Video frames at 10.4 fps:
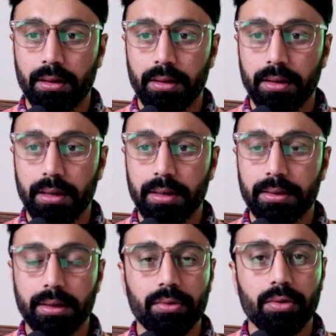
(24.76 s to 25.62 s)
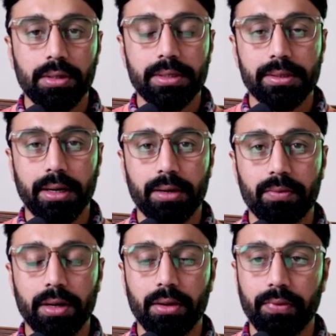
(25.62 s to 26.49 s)
it can crawl the site
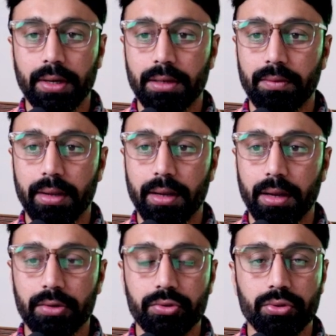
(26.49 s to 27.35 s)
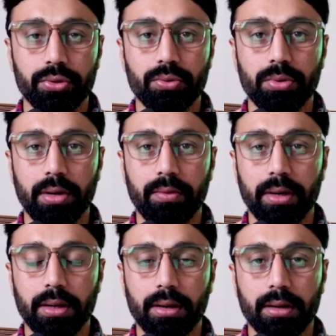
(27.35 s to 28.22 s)
very effectively and show you
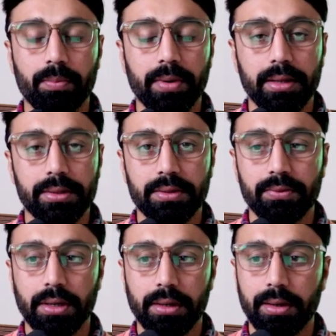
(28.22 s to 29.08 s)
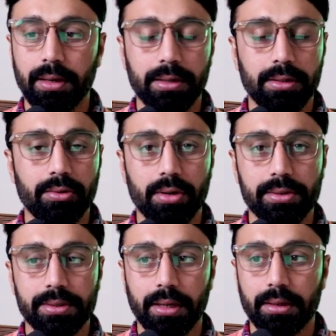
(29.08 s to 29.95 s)
a comprehensive data related to your
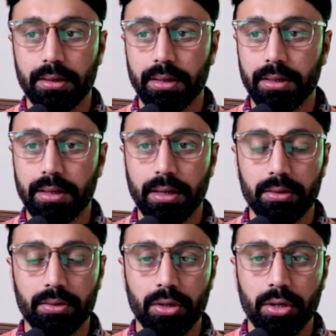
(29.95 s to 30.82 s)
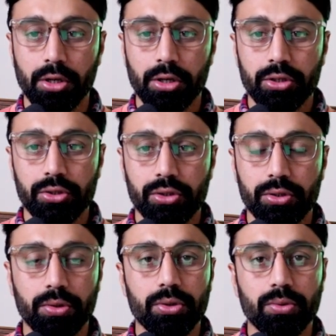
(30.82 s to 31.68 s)
site. It can show
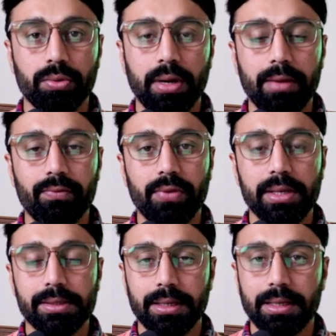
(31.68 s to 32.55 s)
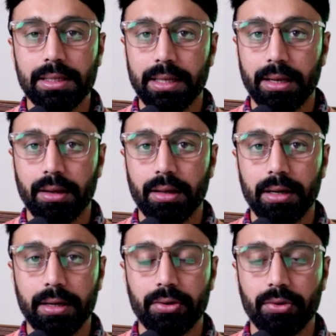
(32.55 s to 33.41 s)
you every single thing
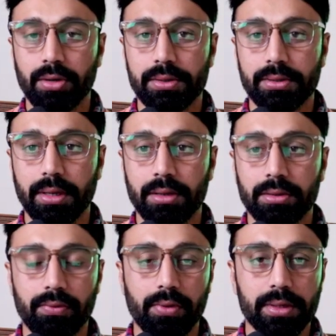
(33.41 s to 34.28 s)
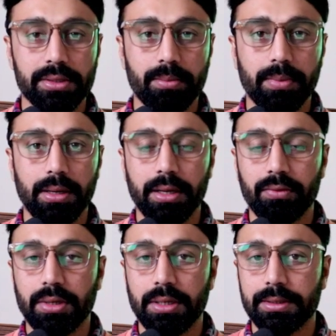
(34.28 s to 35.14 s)
related to your site. So for example, if
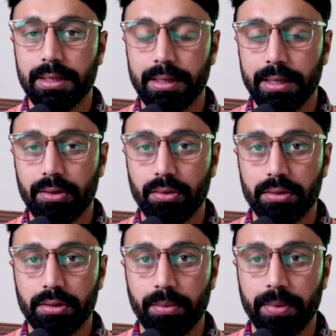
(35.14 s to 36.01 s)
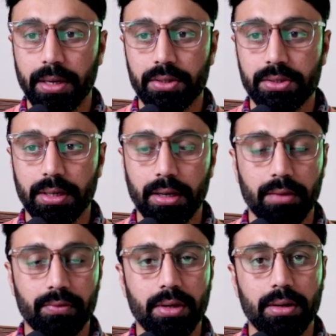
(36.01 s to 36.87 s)
there is a link on the page and if
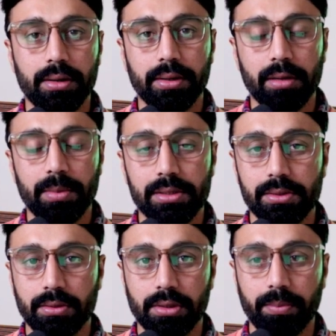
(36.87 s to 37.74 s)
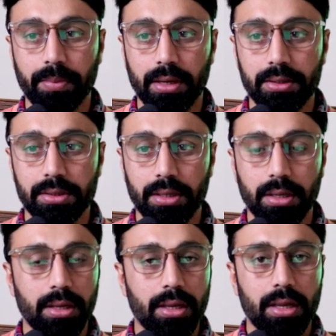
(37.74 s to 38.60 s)
there are images on the page,
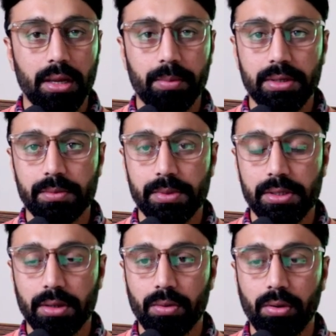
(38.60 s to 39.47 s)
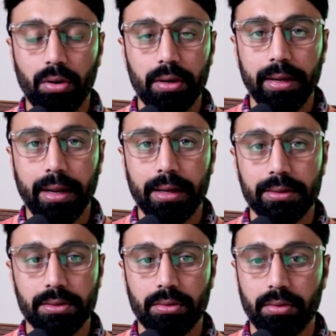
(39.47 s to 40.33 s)
images missing all tags,
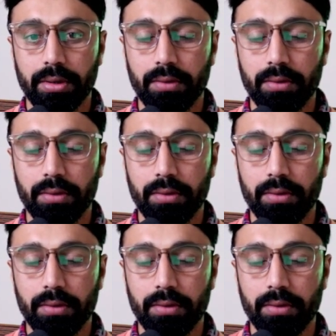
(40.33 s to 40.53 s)
or if